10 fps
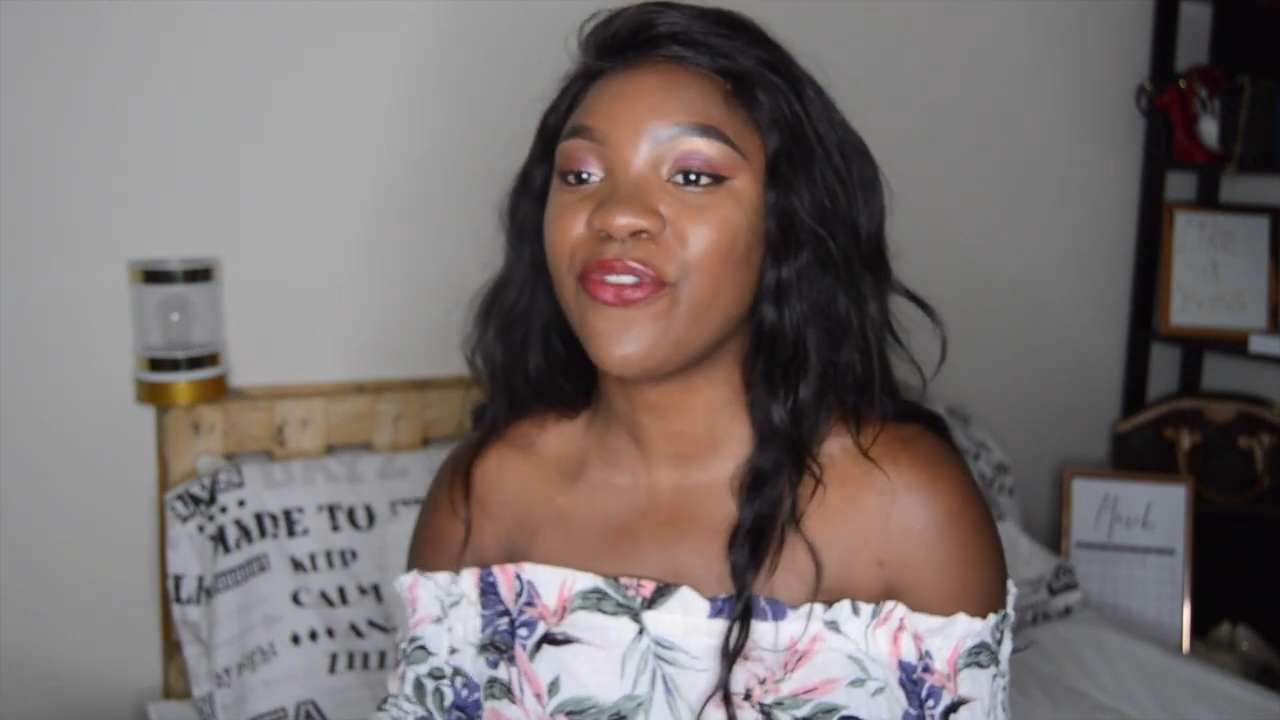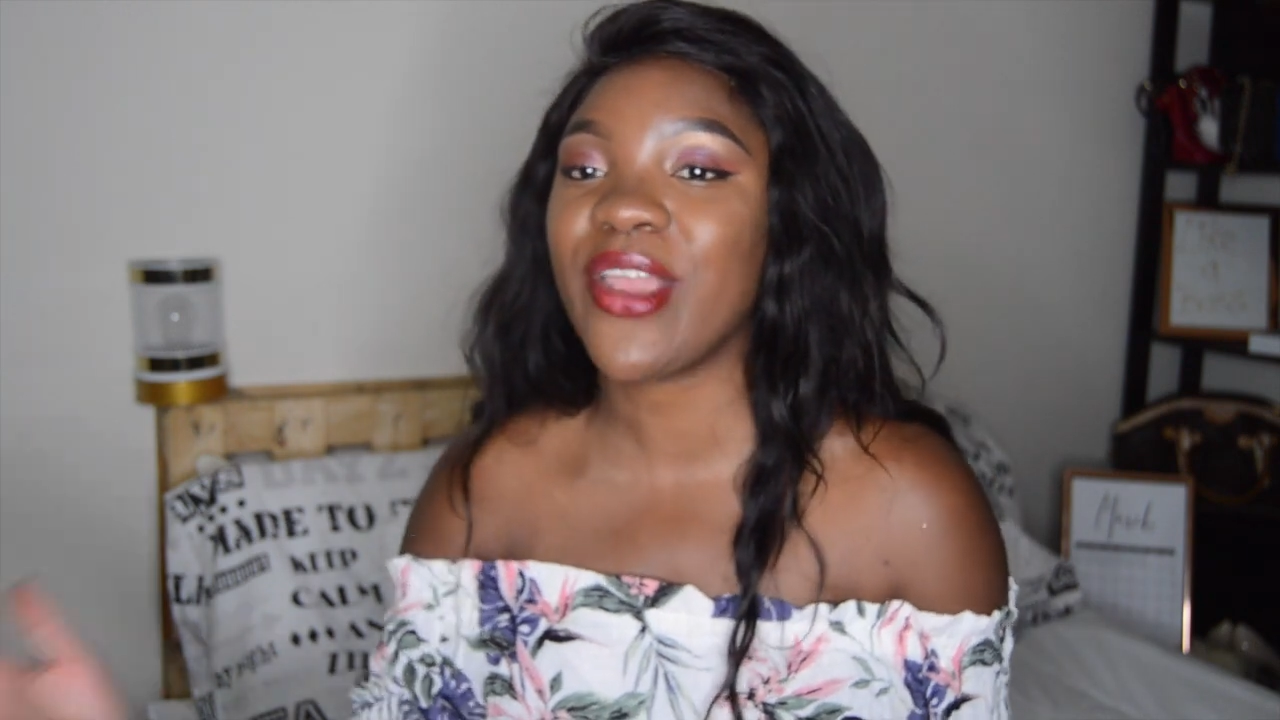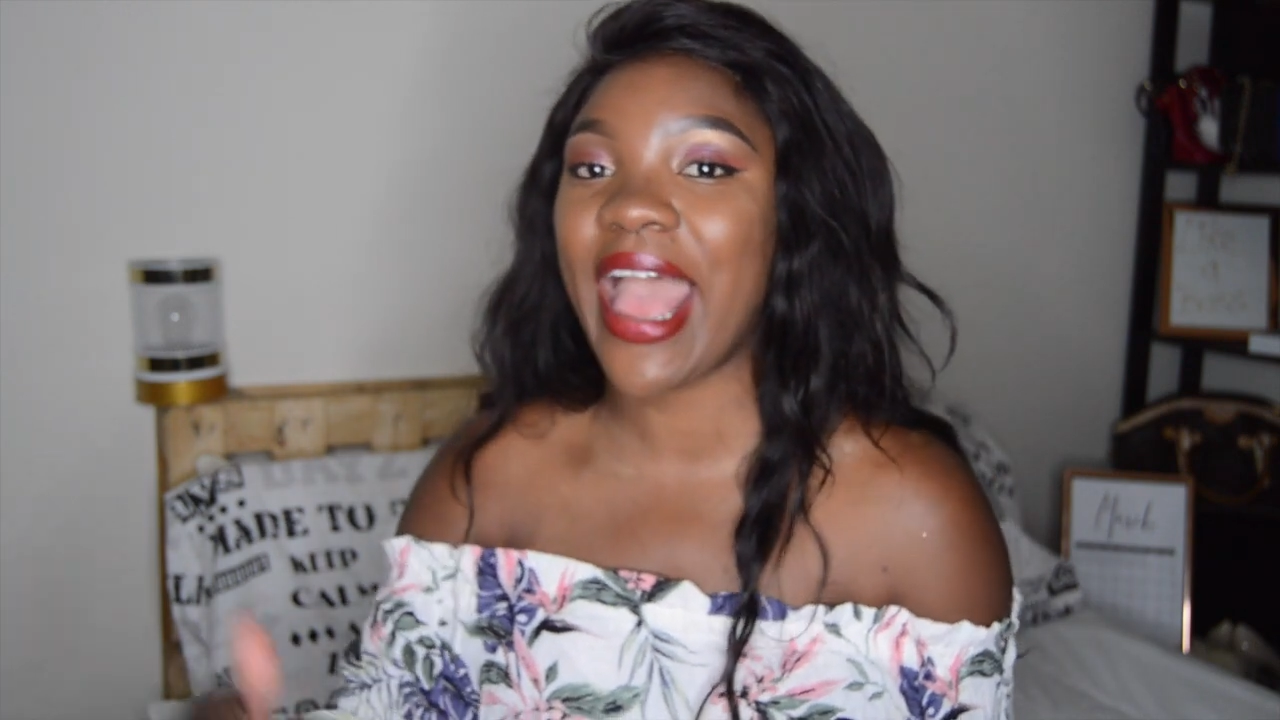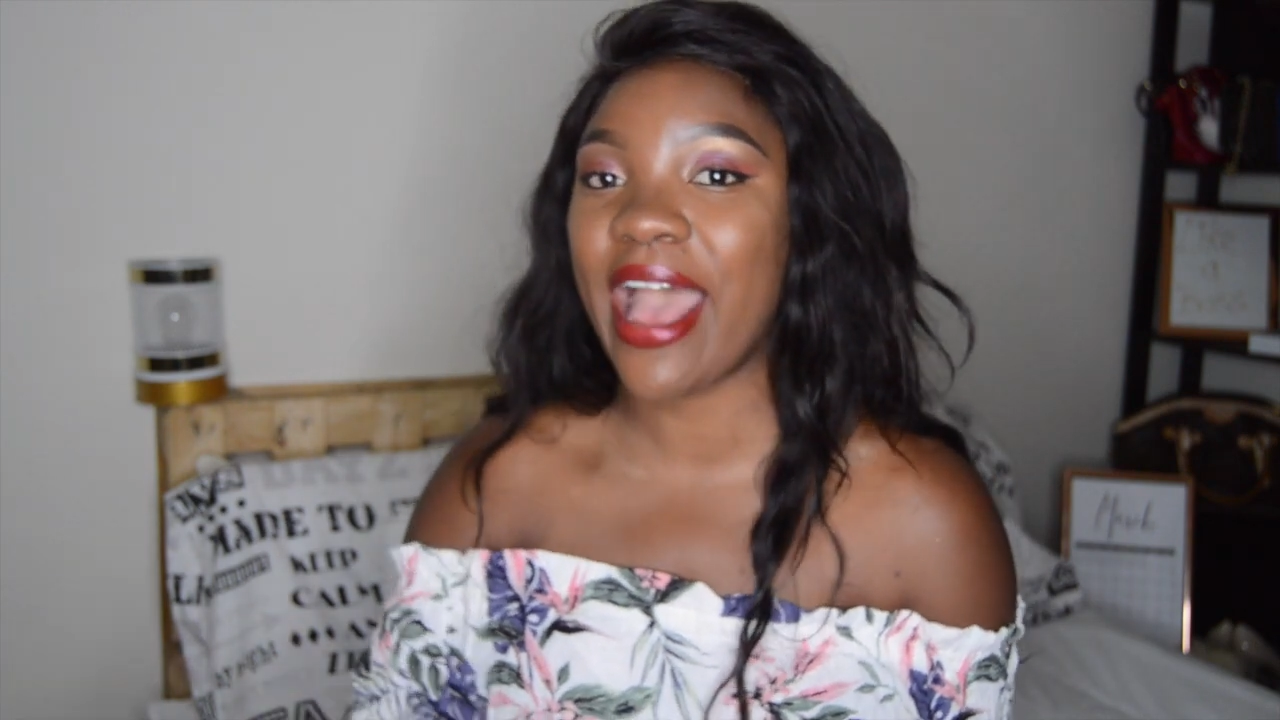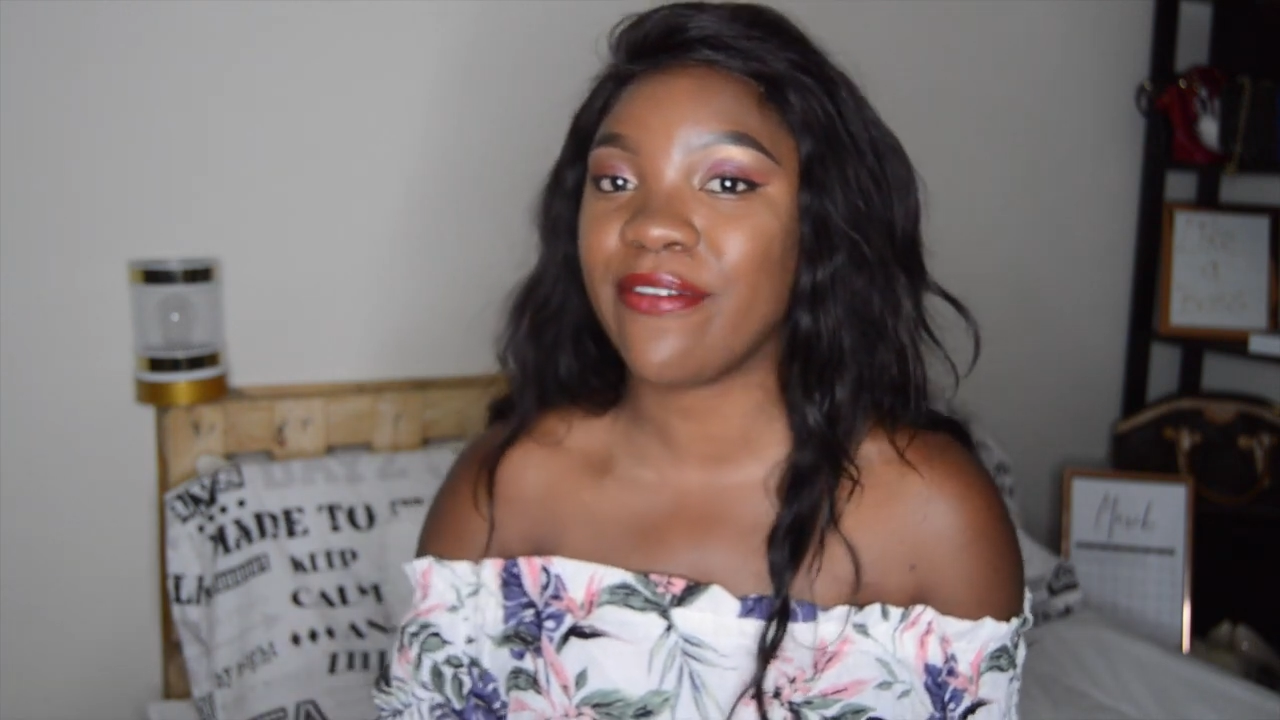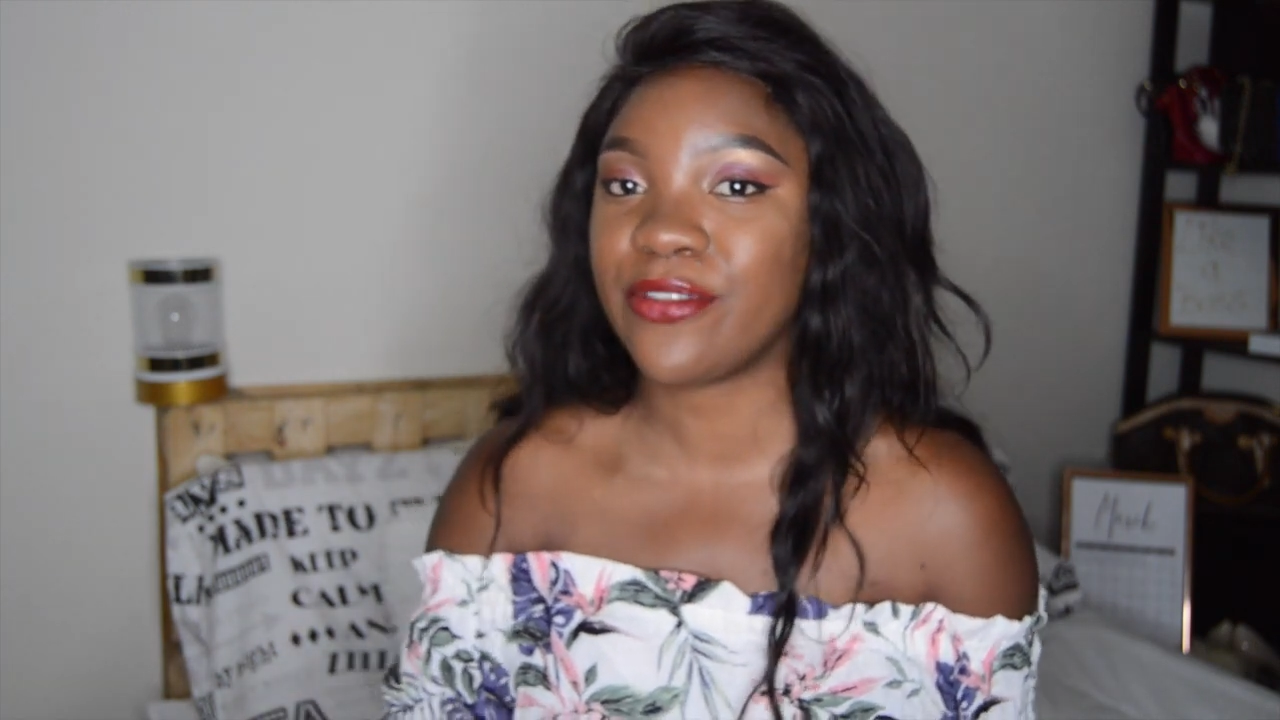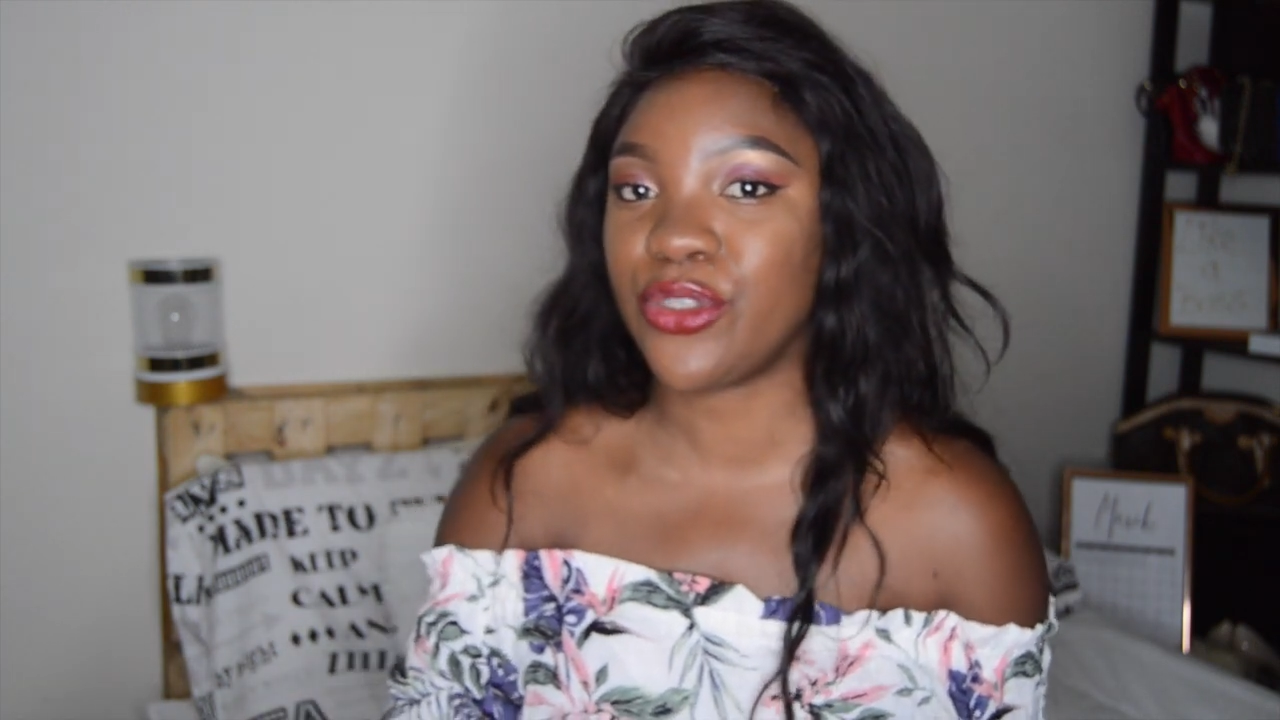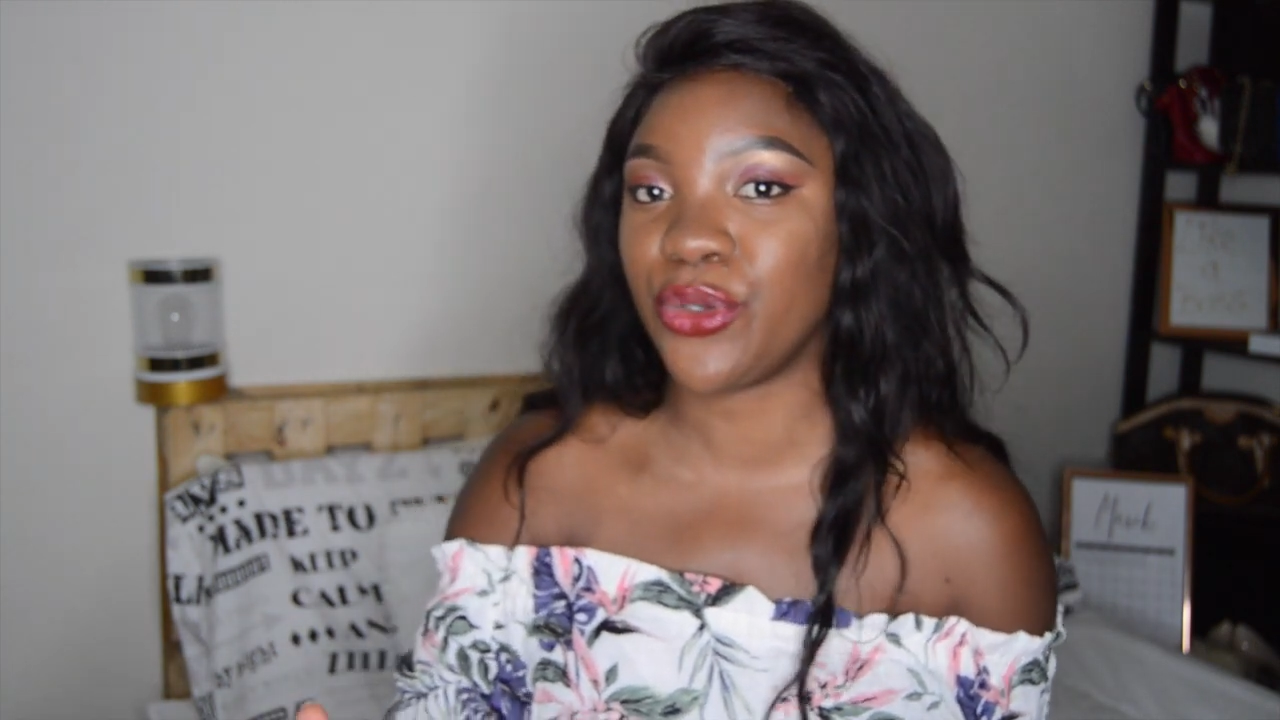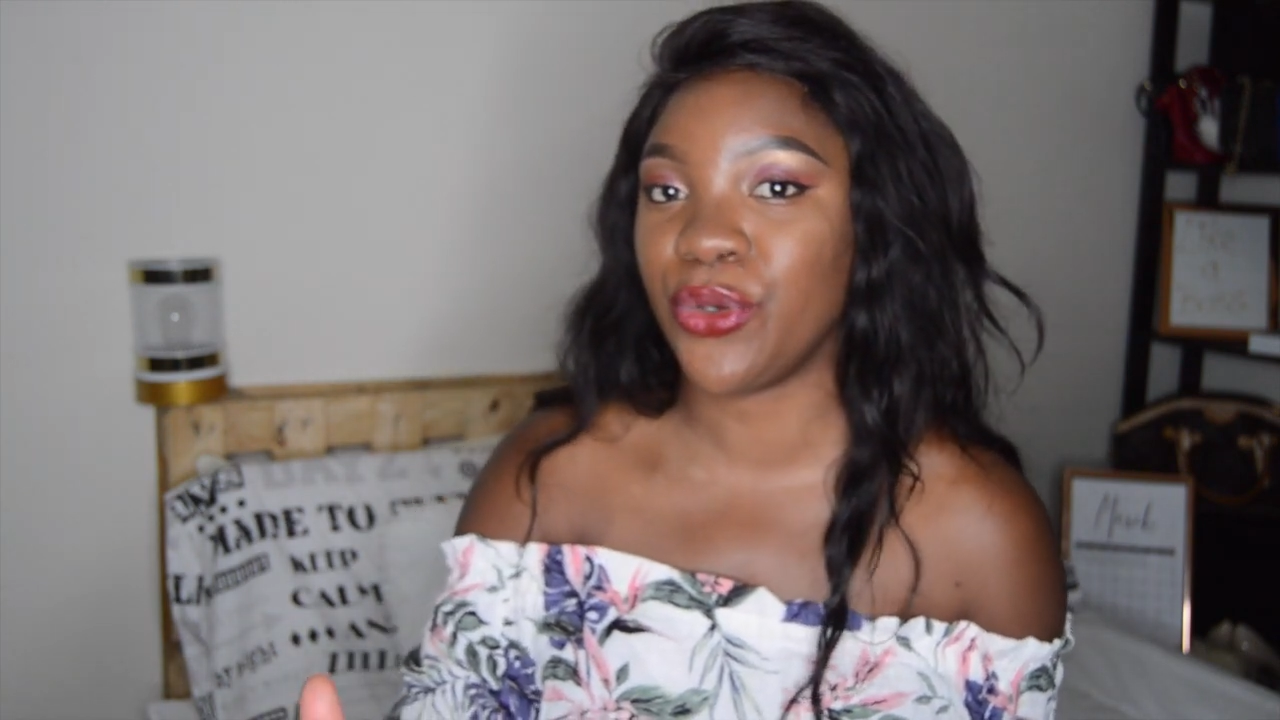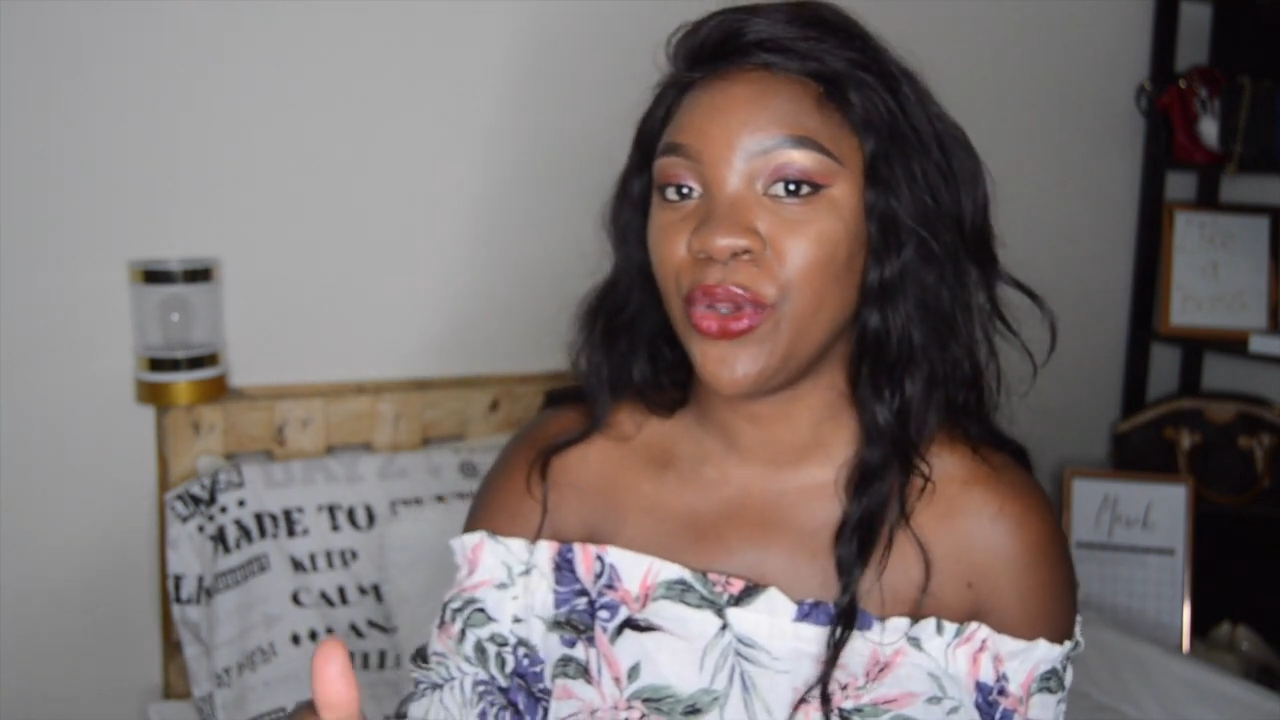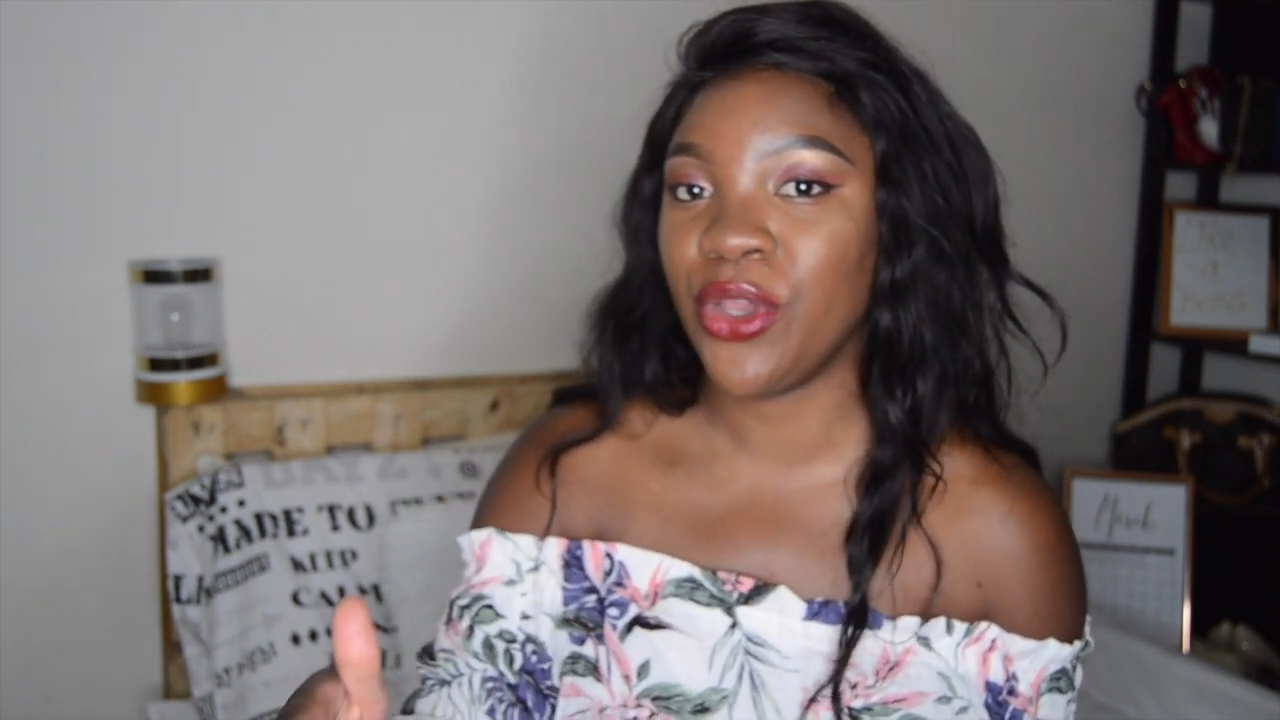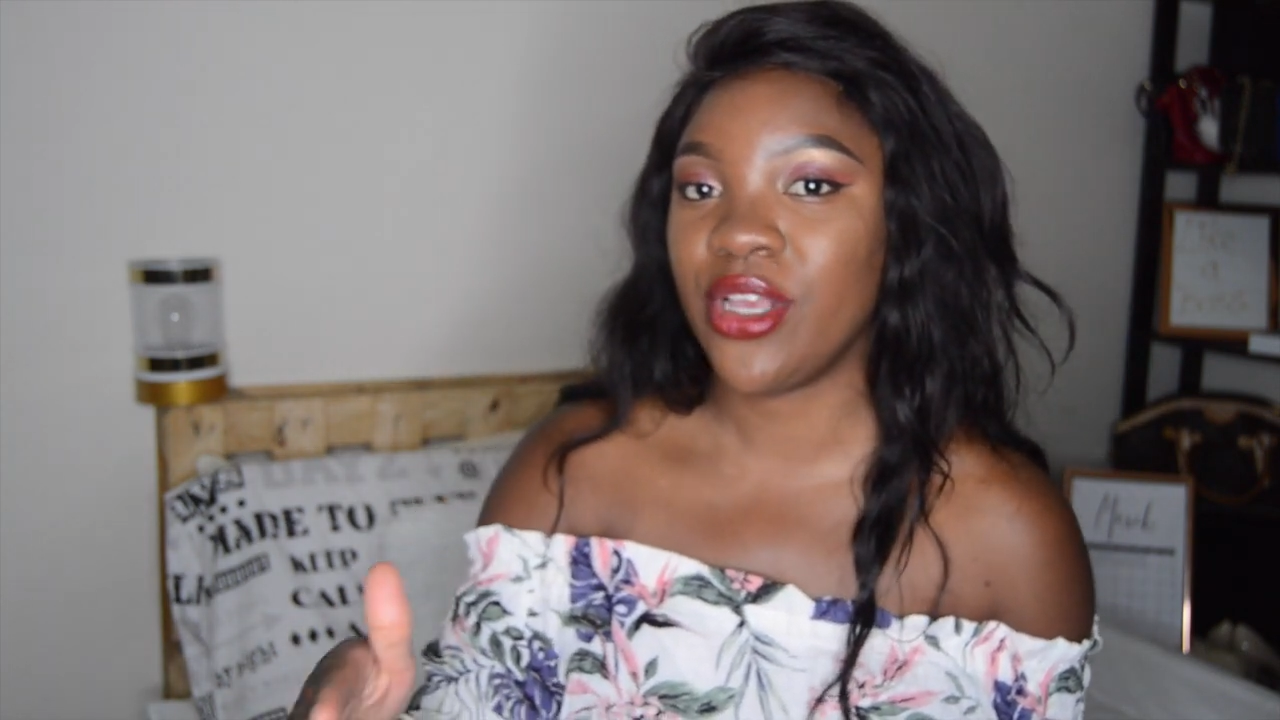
you have to